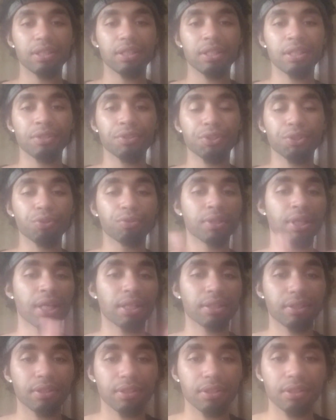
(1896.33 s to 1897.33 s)
and do
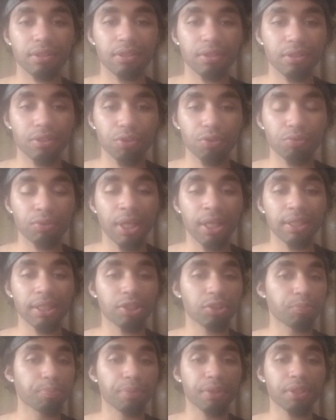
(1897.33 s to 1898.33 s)
not
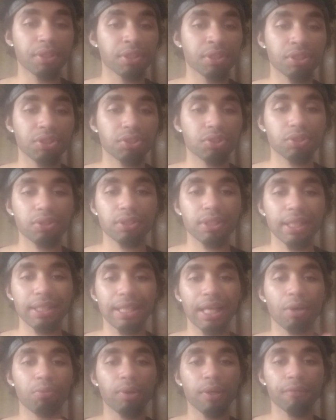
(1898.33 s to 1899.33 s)
let this biggins take
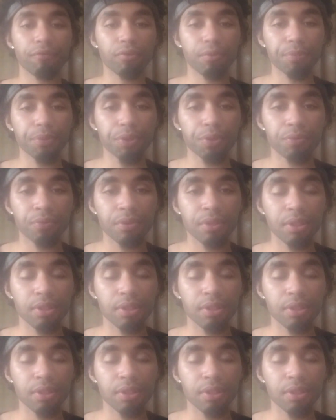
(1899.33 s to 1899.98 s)
that away from you.